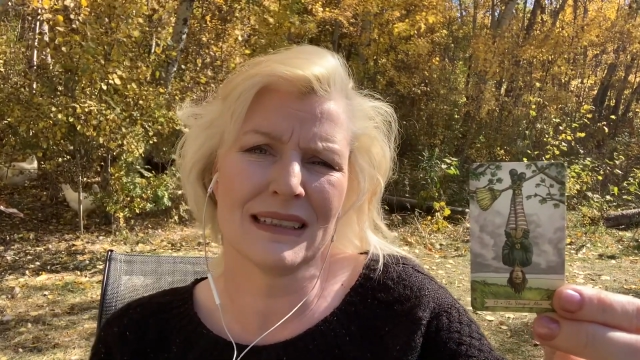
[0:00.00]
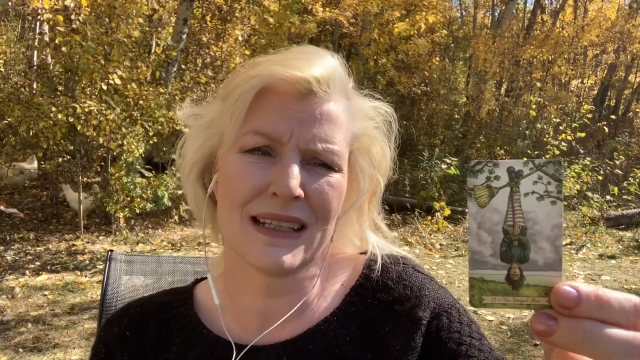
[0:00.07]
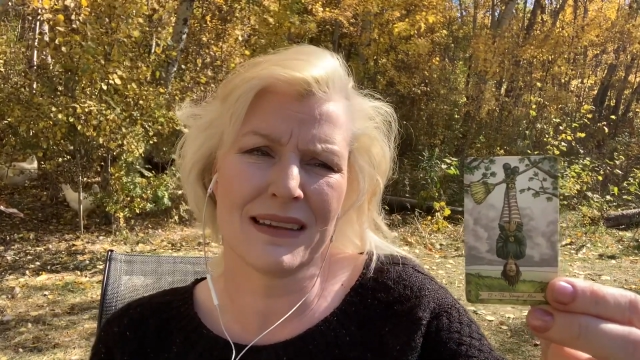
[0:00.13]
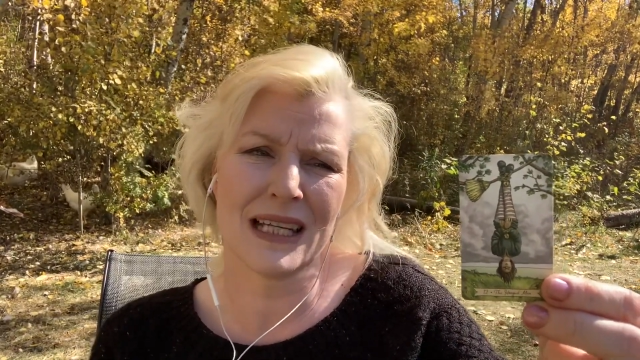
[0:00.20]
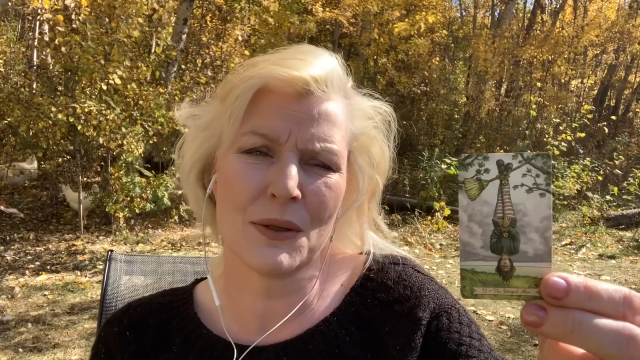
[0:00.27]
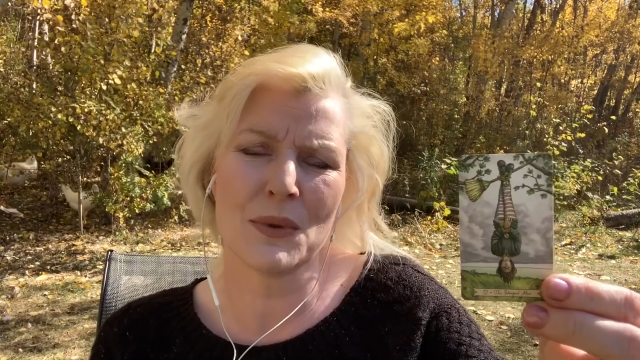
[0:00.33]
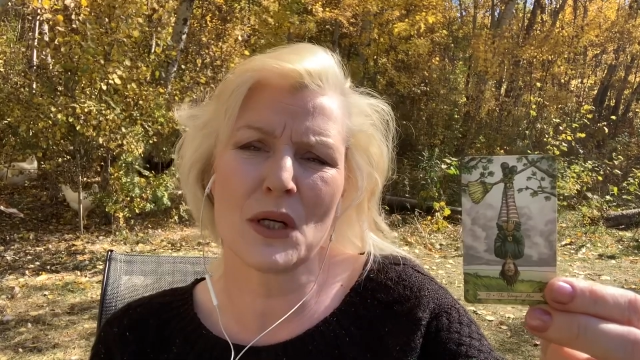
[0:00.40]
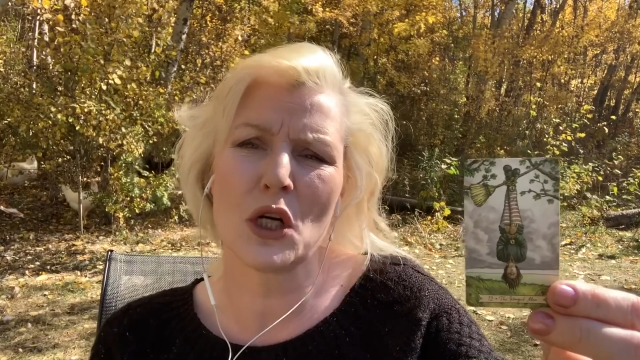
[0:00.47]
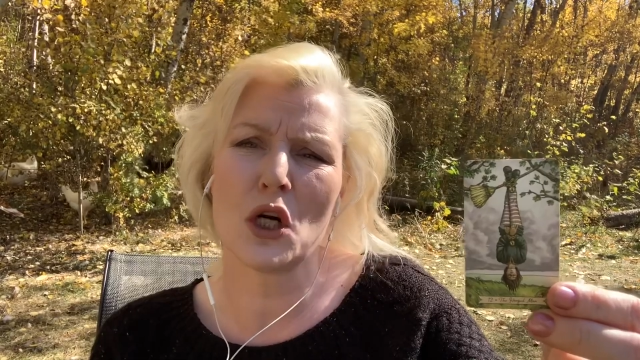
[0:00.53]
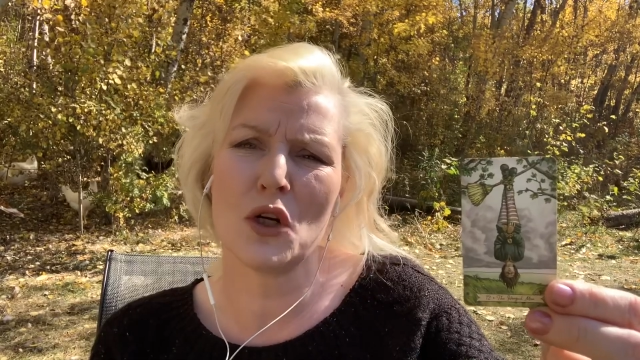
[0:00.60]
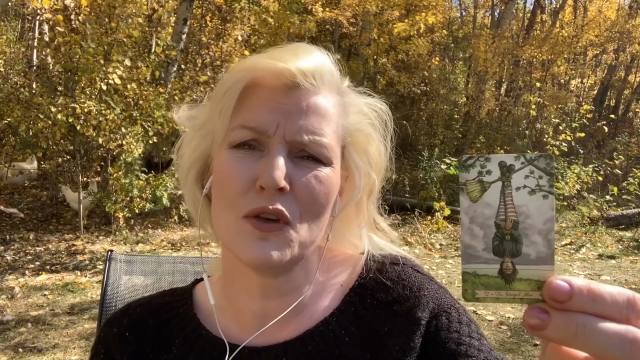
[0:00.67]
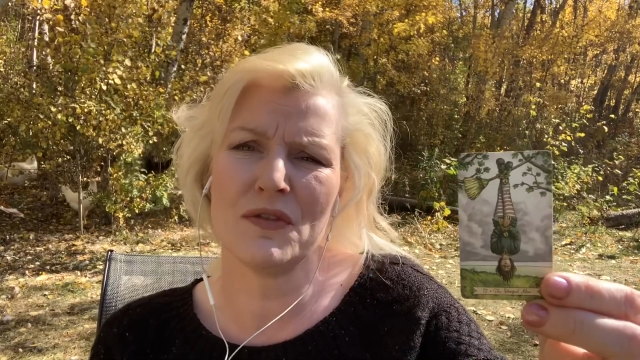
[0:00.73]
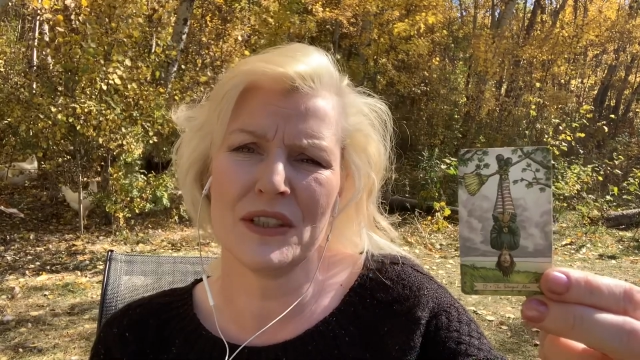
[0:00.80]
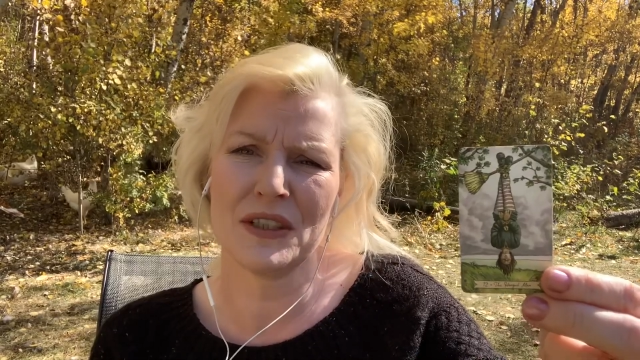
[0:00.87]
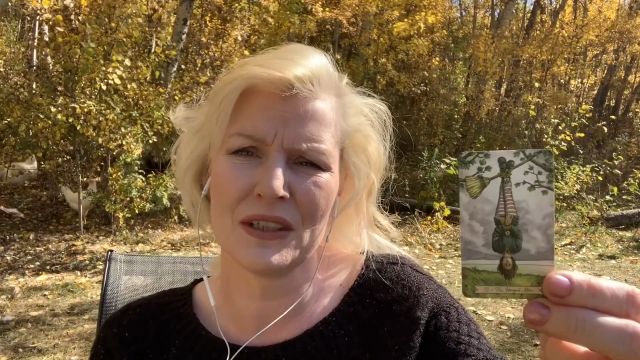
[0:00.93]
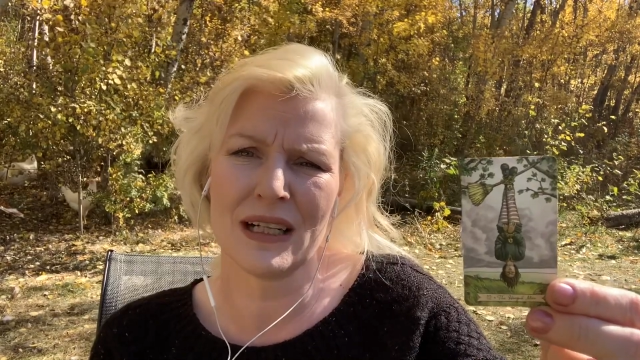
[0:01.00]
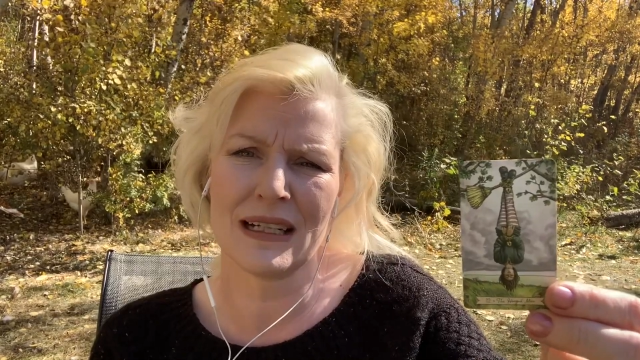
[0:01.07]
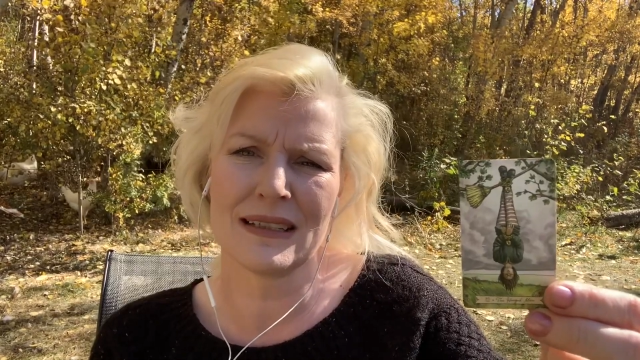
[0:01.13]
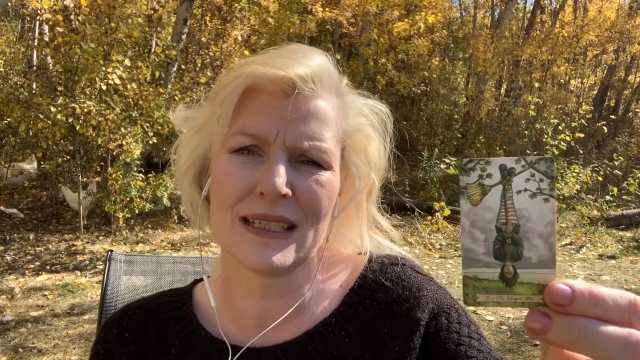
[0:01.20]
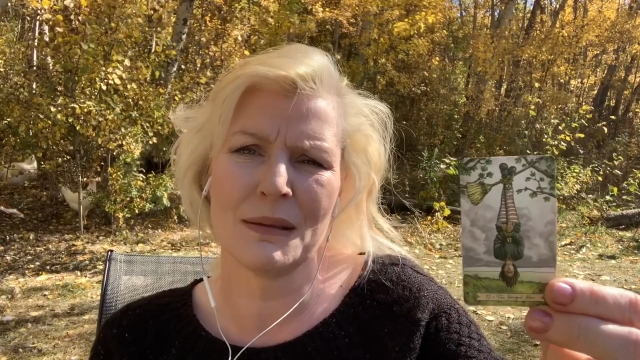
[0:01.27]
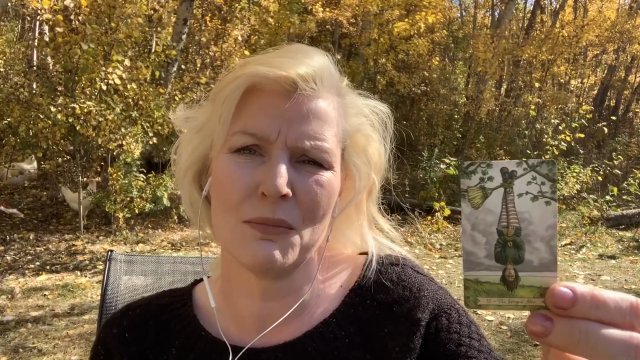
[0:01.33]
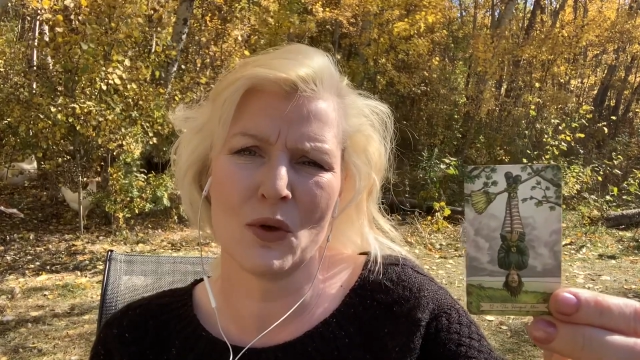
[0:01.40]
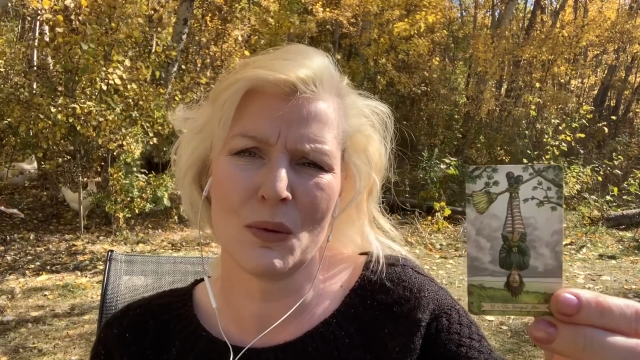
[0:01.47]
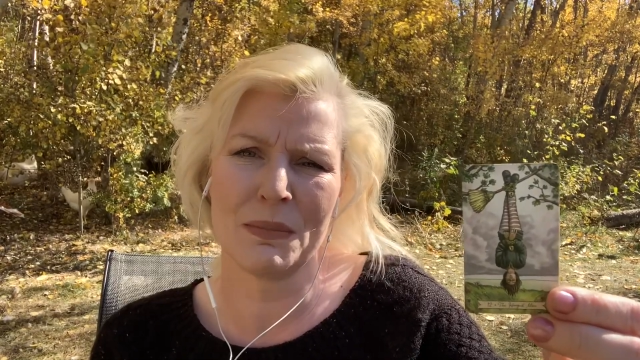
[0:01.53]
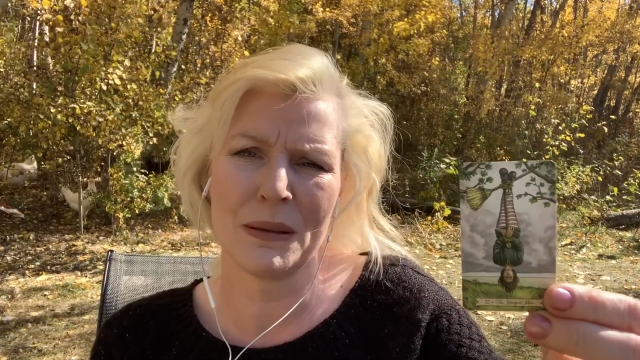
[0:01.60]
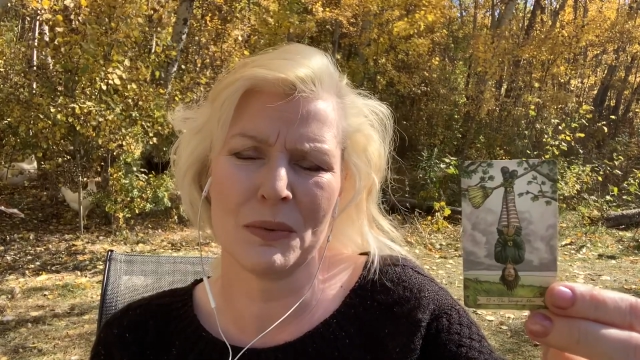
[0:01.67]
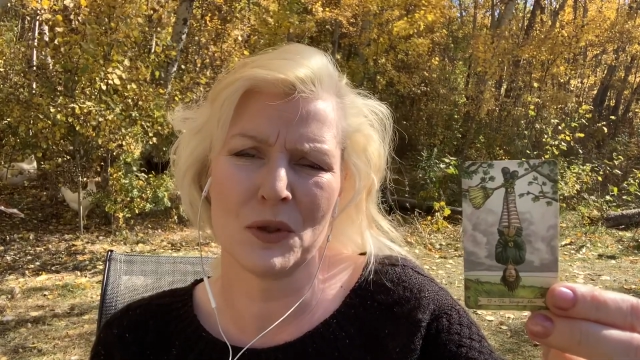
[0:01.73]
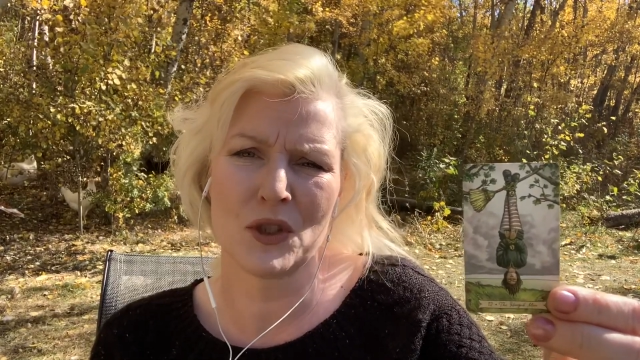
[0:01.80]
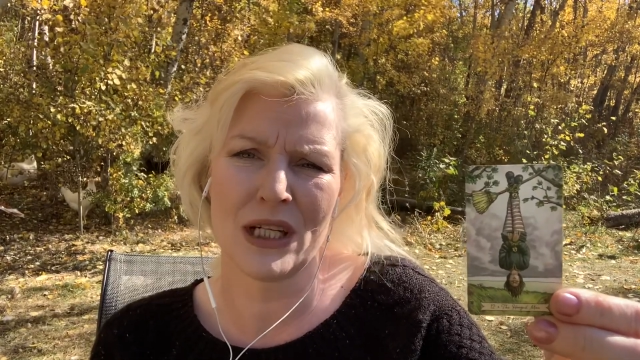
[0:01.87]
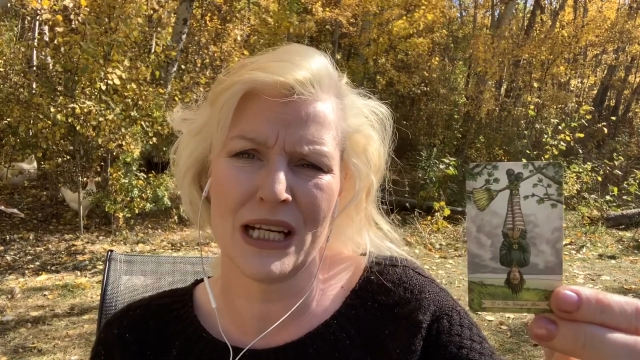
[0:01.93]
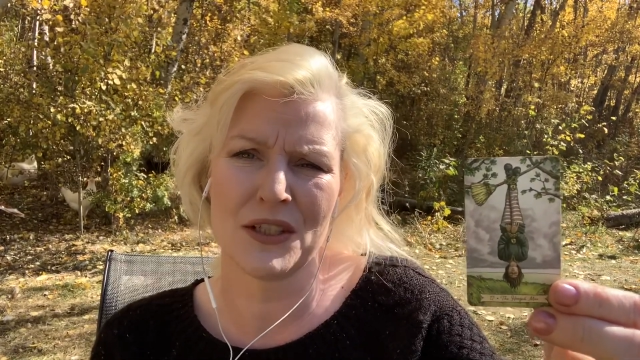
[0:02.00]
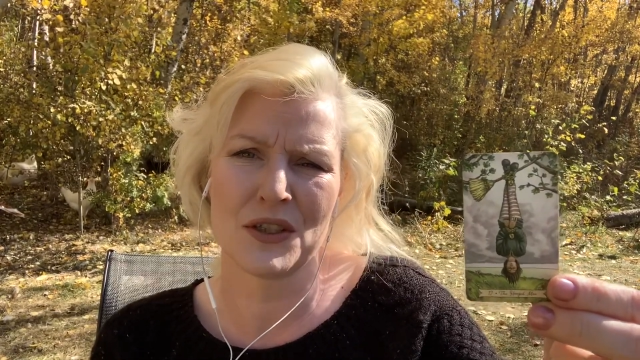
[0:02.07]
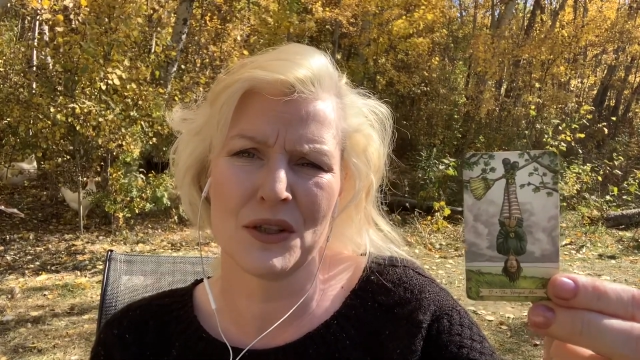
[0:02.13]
I think with COVID, you're going to see more people change